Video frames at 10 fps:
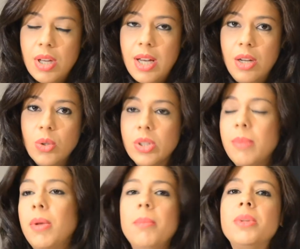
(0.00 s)
look
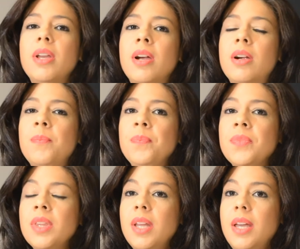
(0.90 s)
them up there.
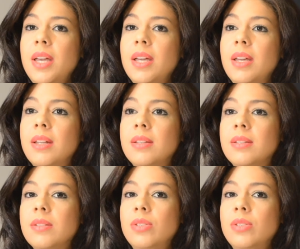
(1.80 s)
and